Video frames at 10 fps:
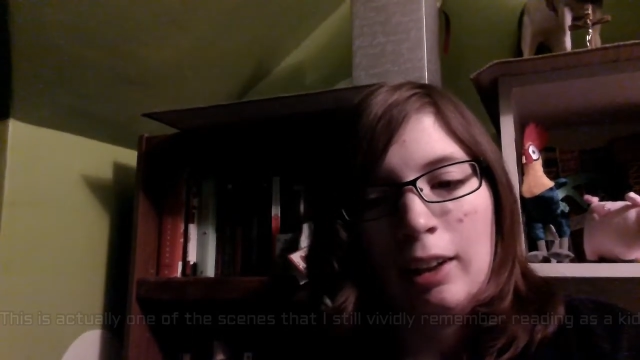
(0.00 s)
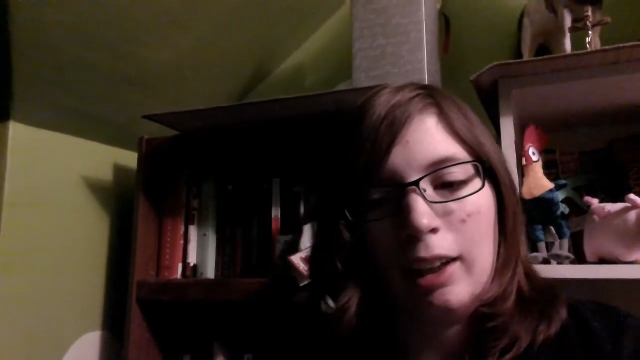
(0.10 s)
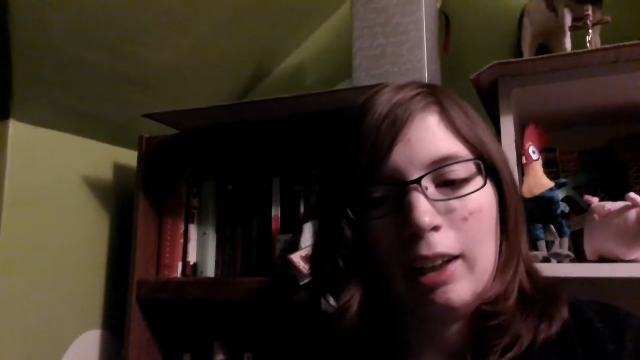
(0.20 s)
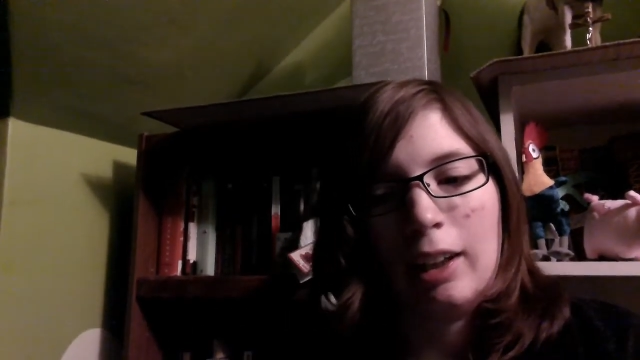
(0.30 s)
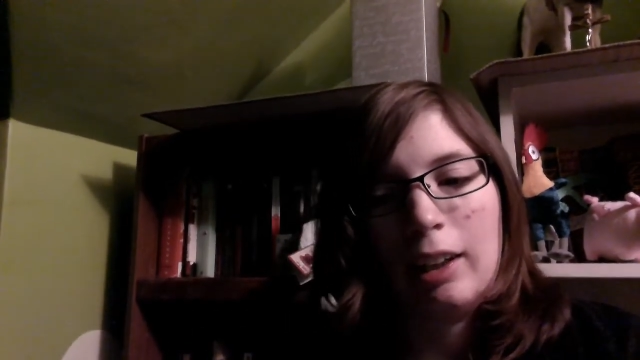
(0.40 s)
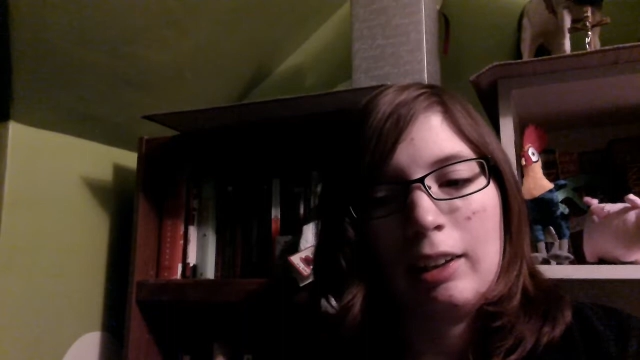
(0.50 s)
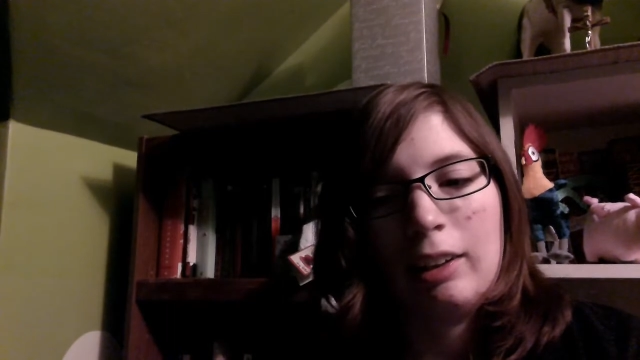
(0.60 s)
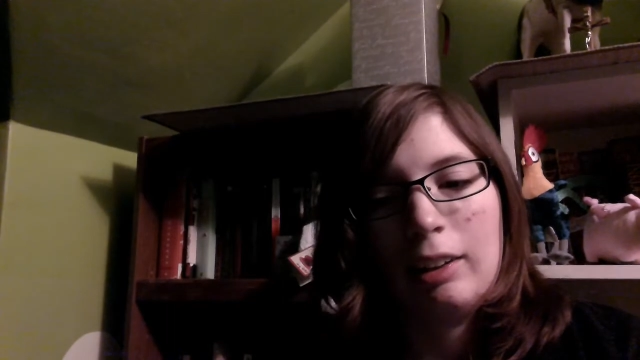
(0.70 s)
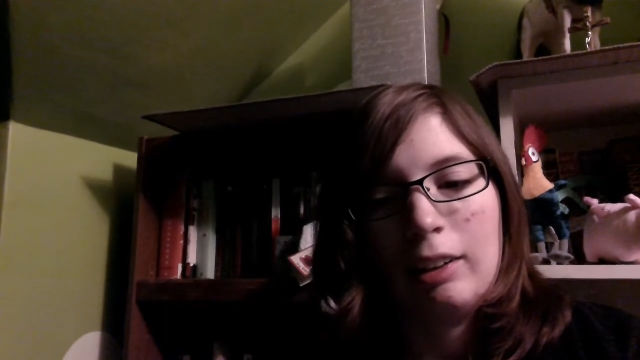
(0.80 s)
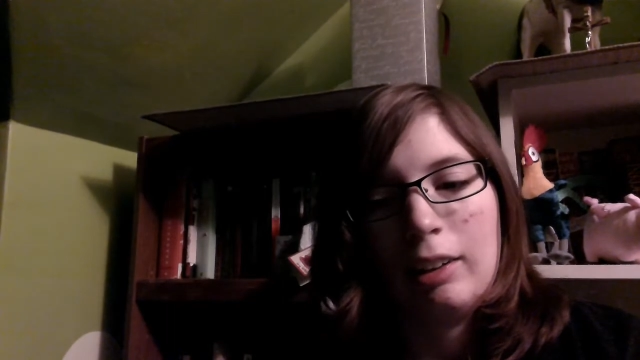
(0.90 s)

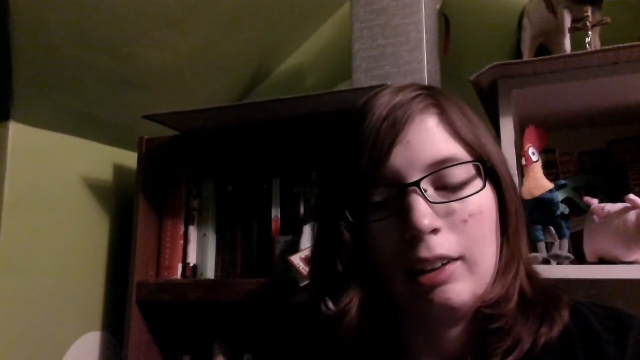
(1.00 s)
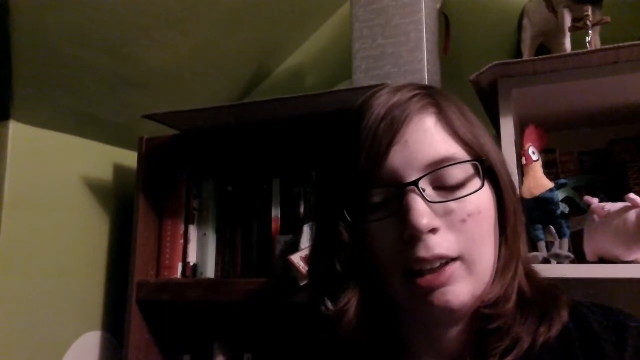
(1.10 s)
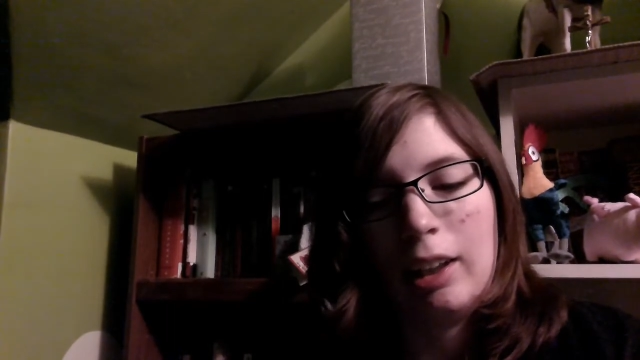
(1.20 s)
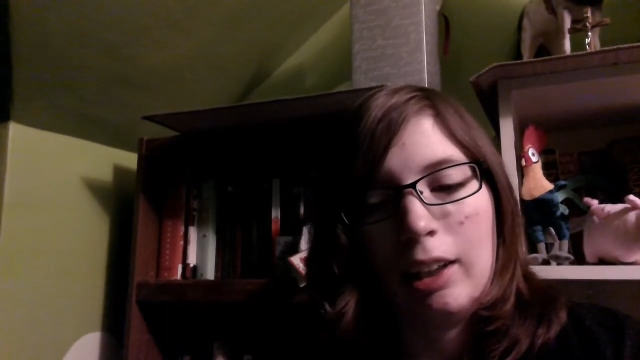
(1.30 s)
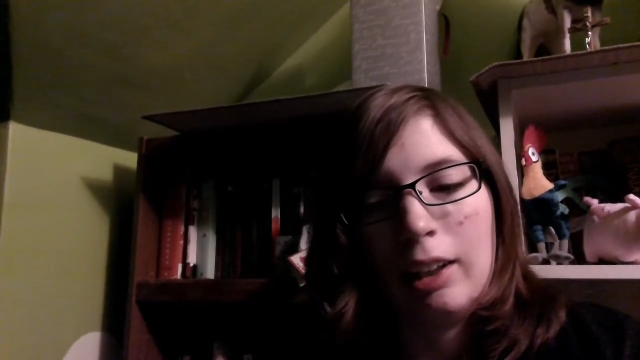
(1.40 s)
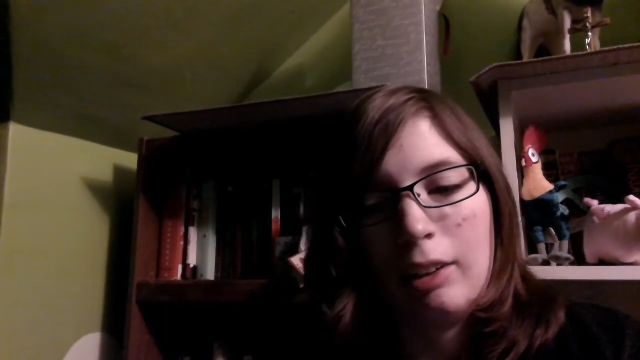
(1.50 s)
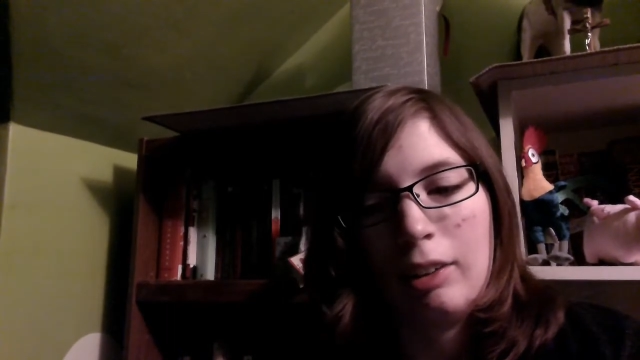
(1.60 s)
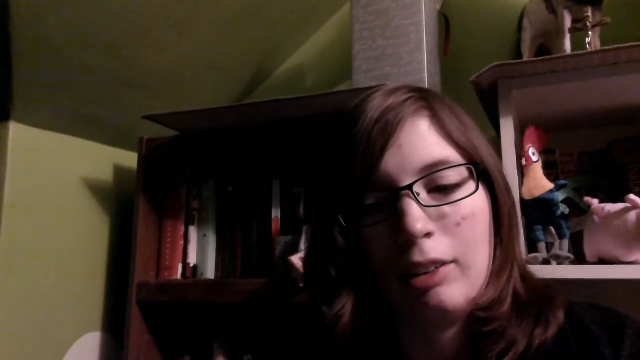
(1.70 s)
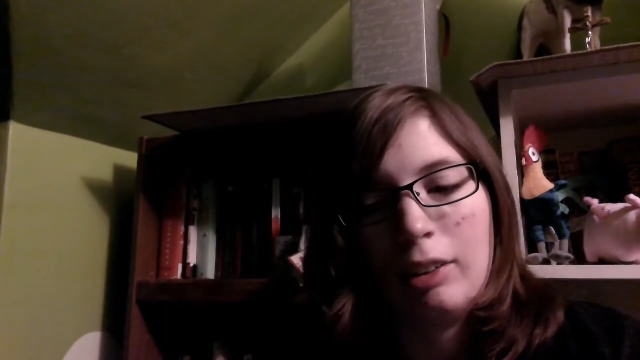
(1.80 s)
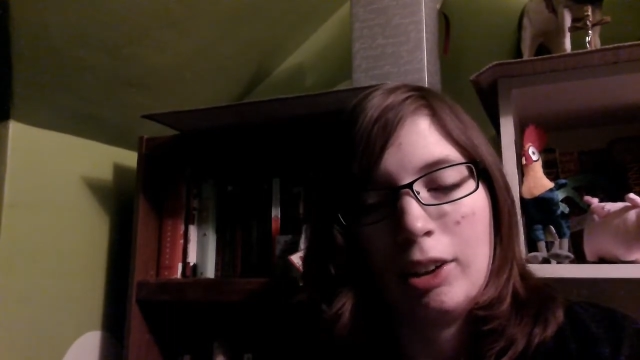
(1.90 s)
and they
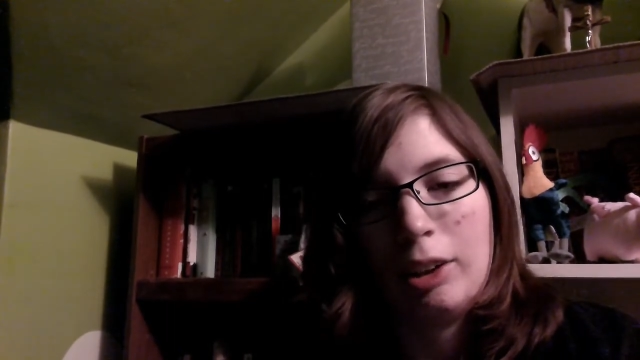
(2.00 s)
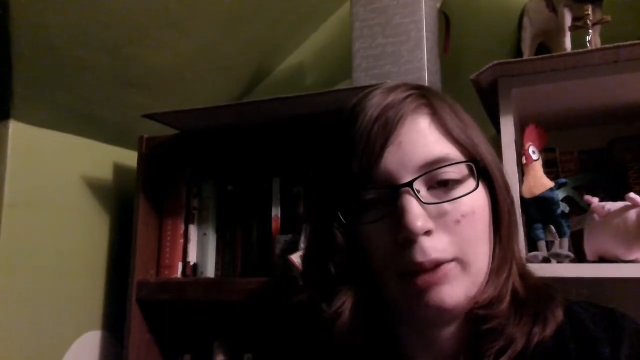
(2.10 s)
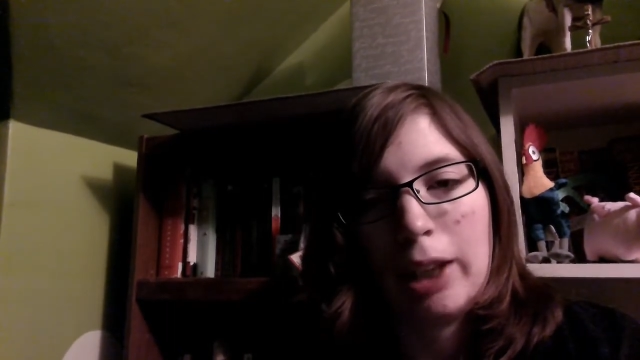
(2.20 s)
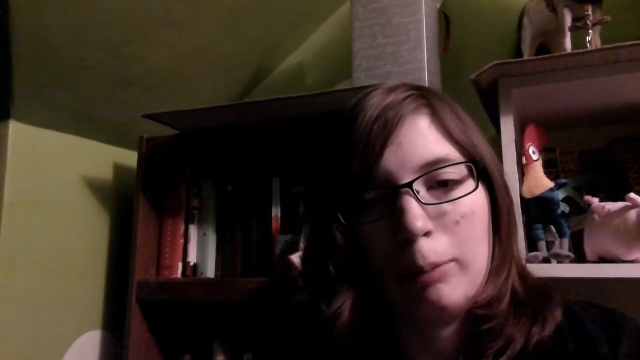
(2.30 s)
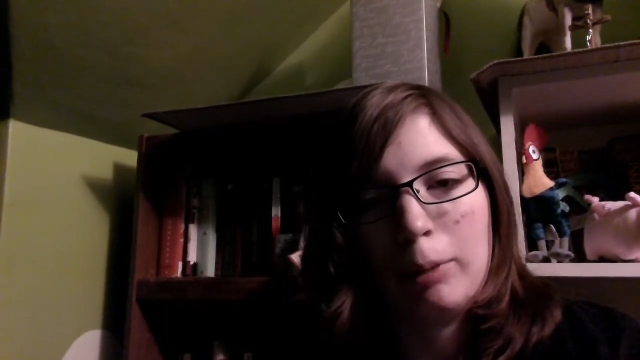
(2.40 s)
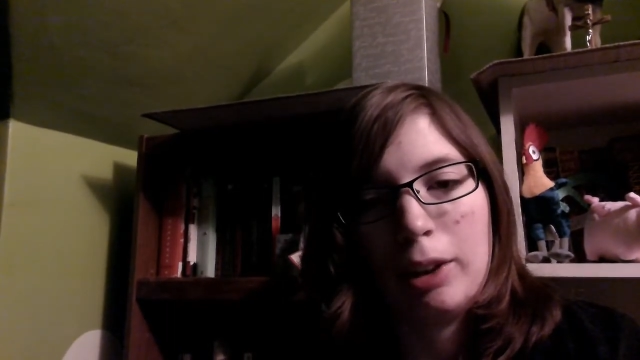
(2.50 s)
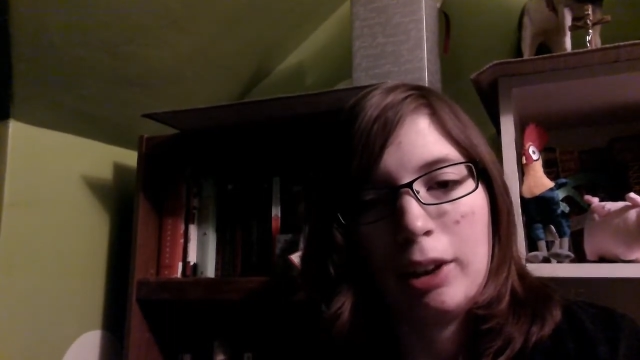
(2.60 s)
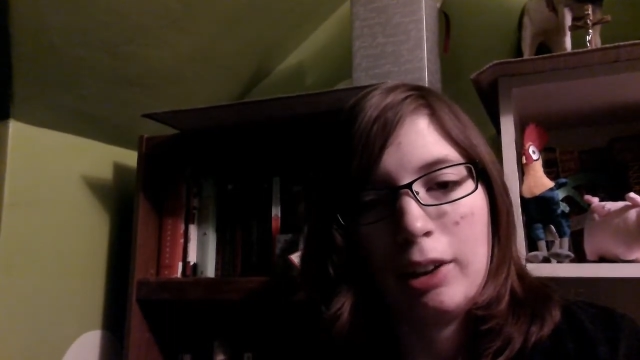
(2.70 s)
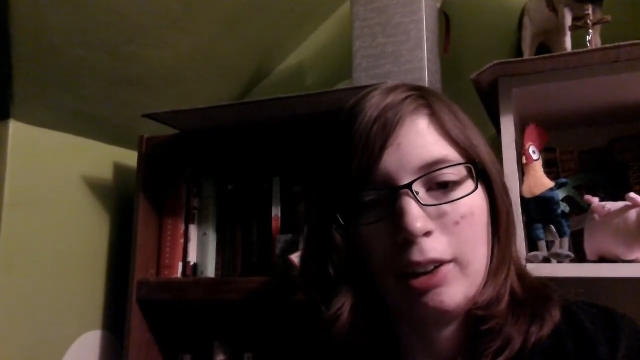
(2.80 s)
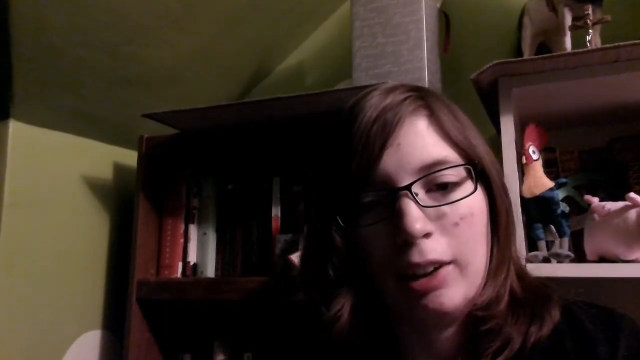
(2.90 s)
she became a
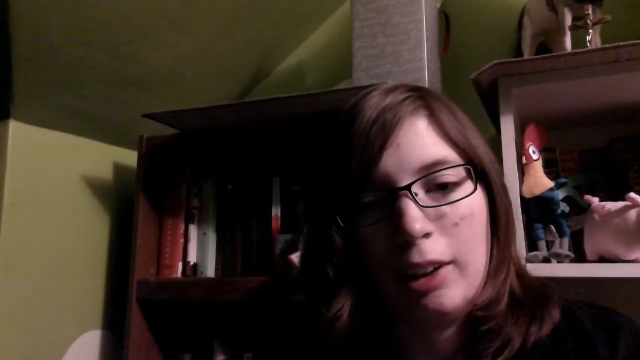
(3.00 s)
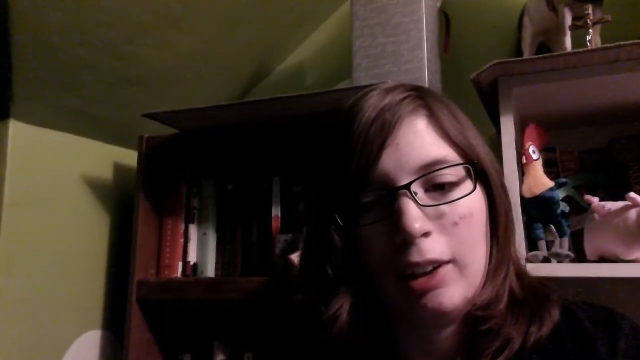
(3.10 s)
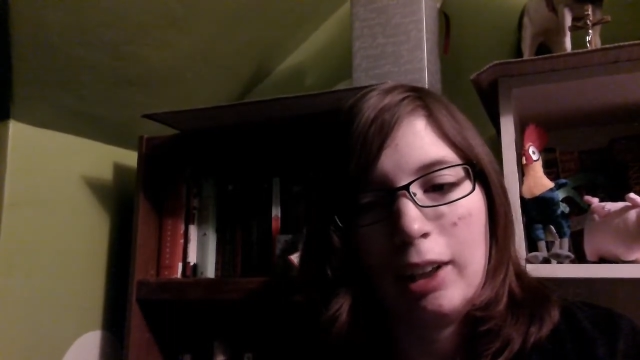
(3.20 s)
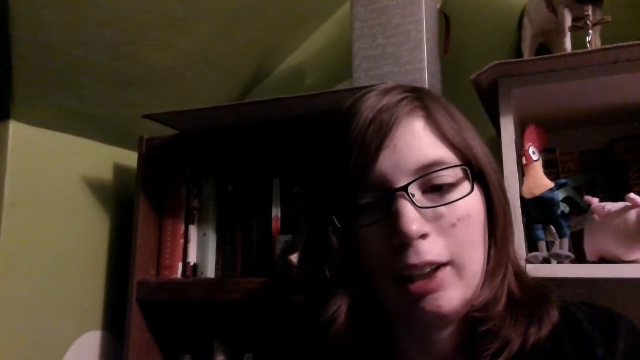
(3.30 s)
nothlit